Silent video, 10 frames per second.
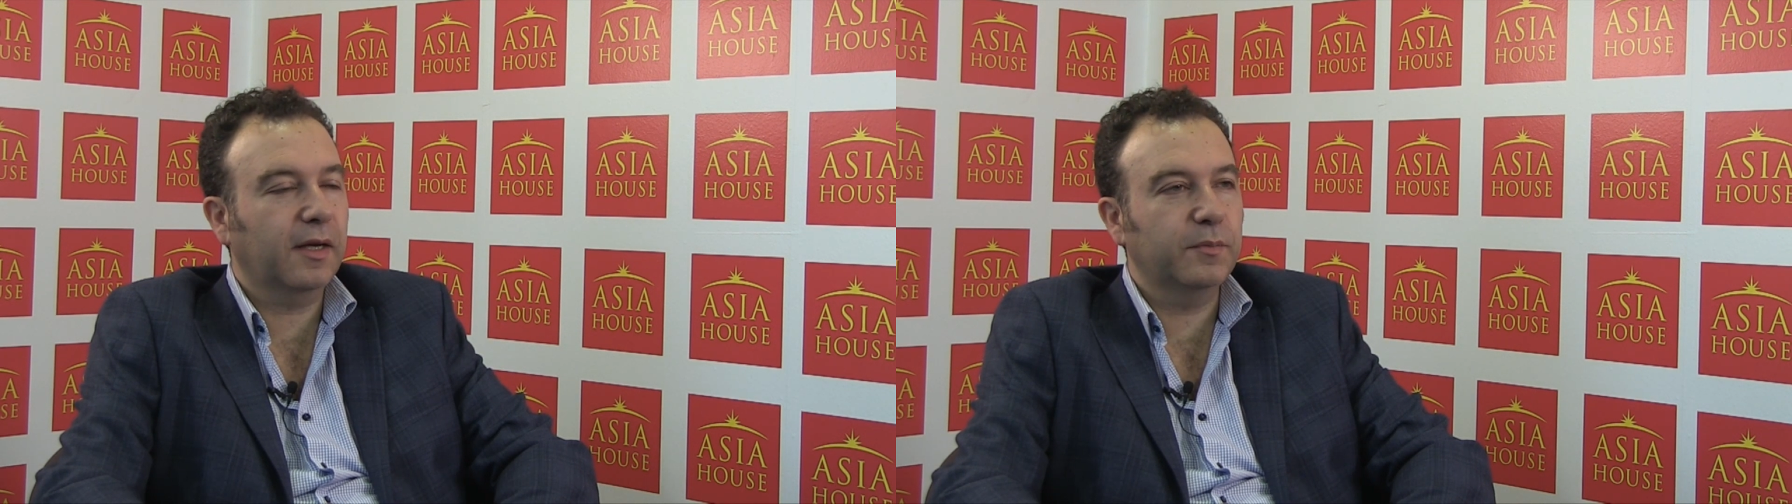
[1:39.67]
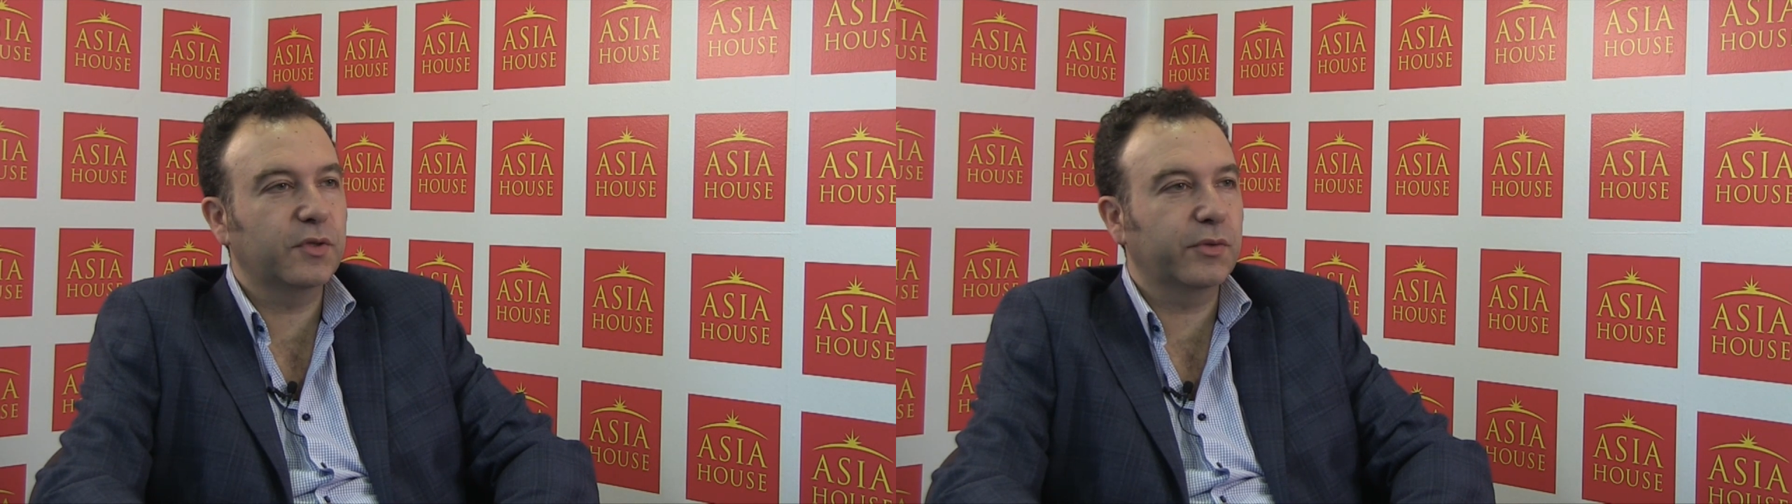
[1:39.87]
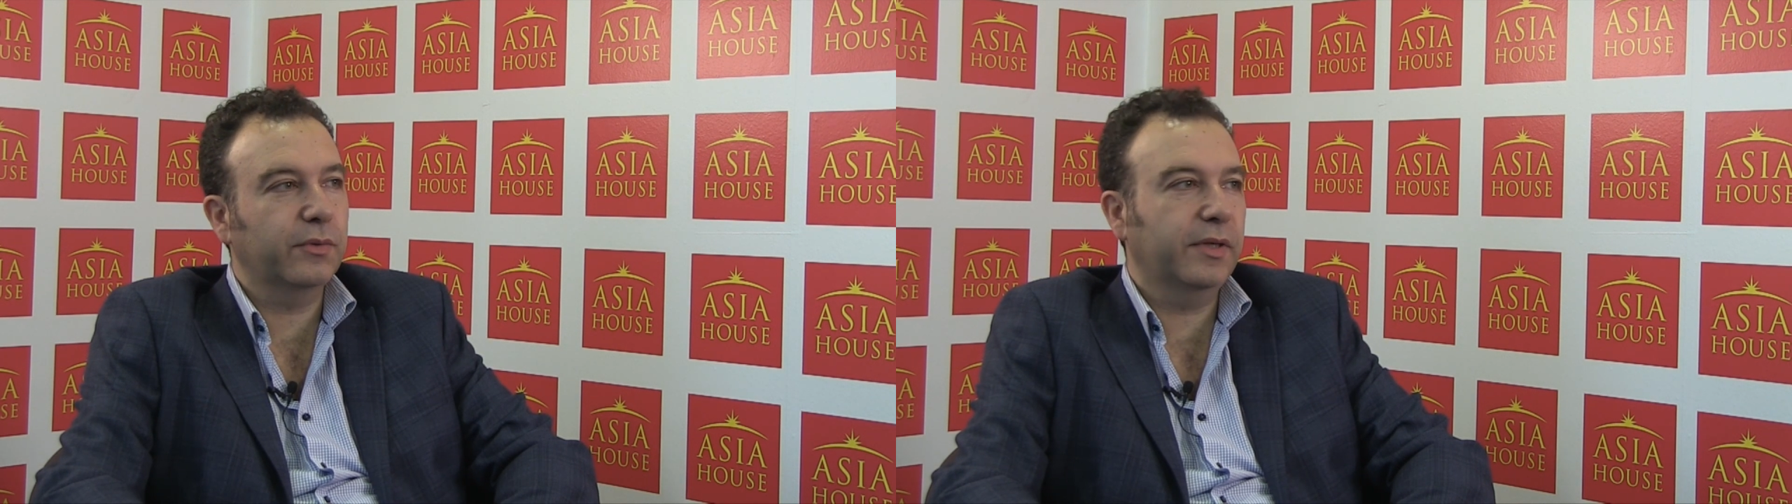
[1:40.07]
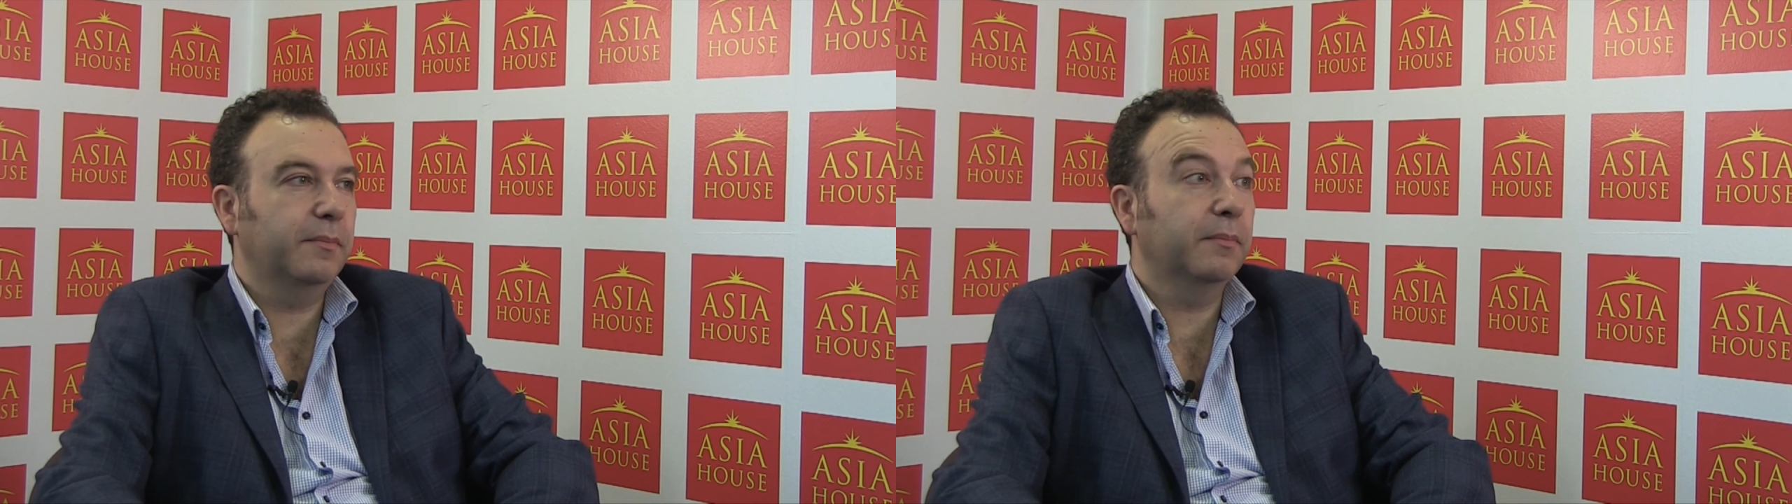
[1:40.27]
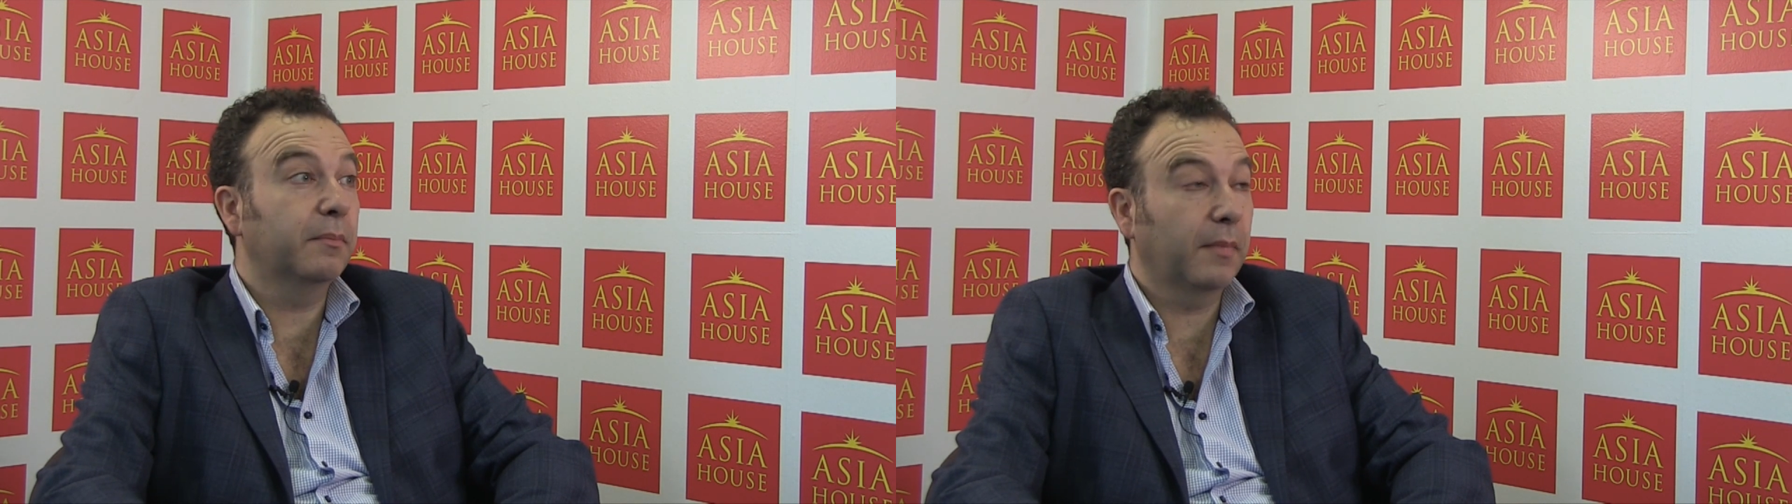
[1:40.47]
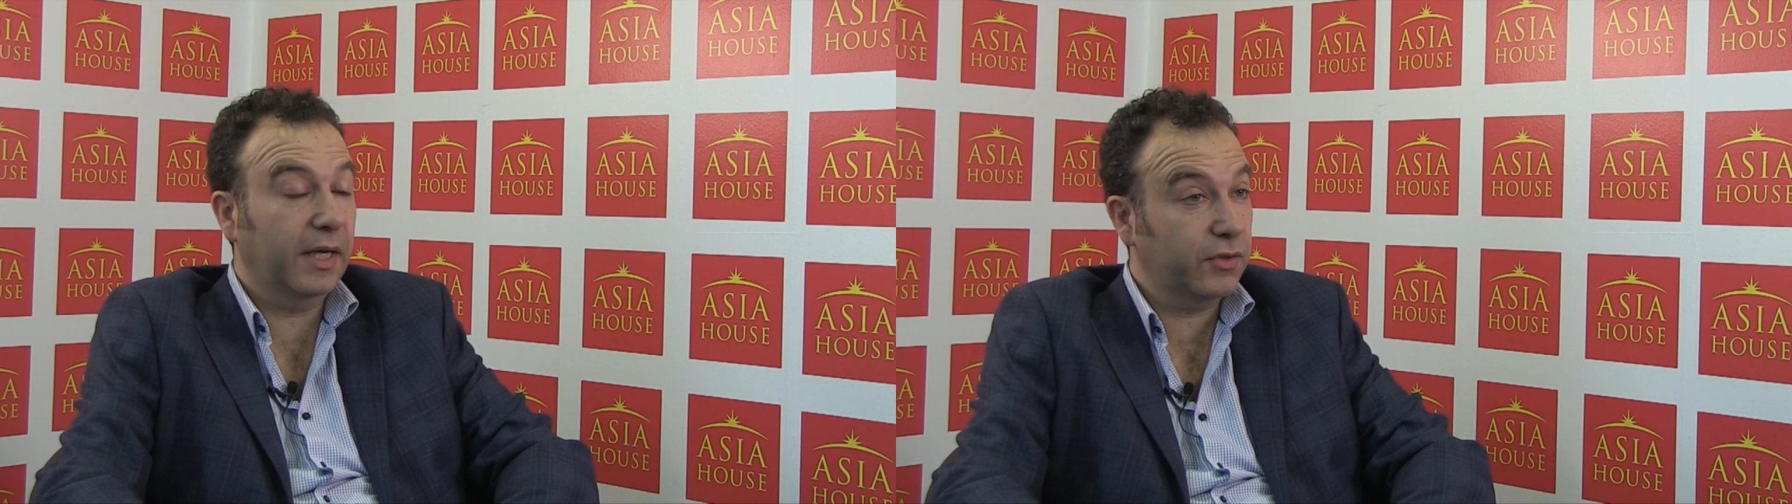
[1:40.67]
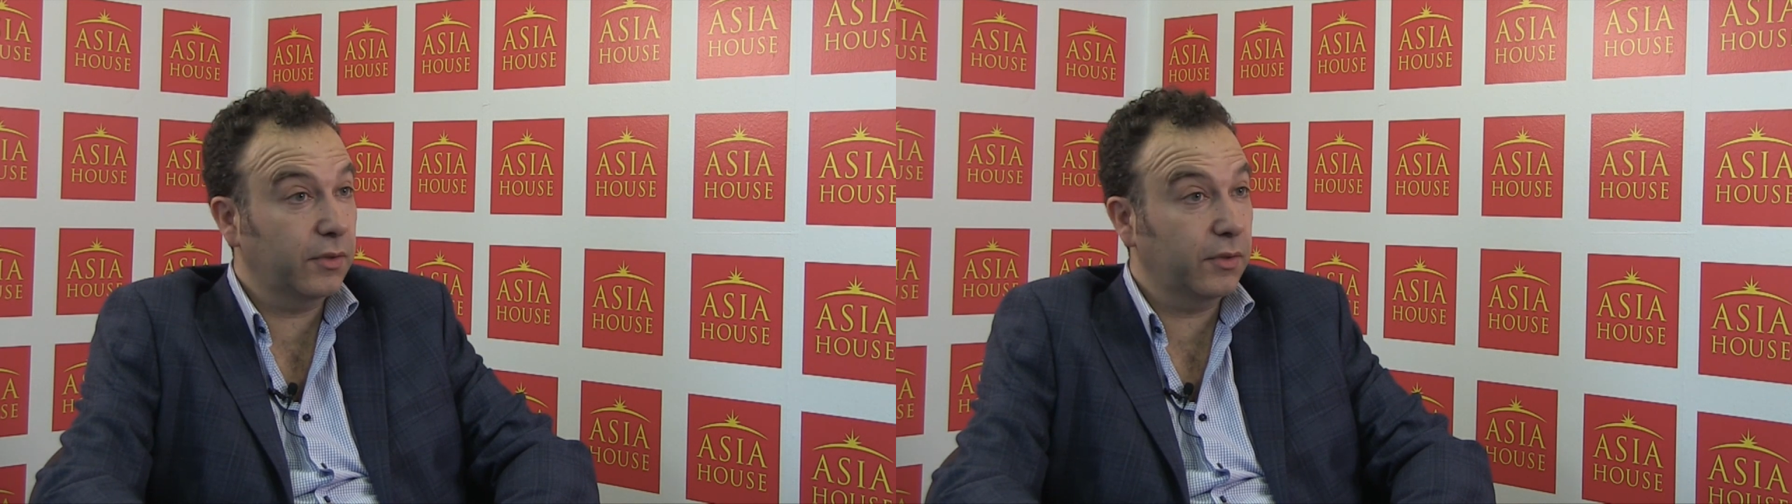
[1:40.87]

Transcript: come to in my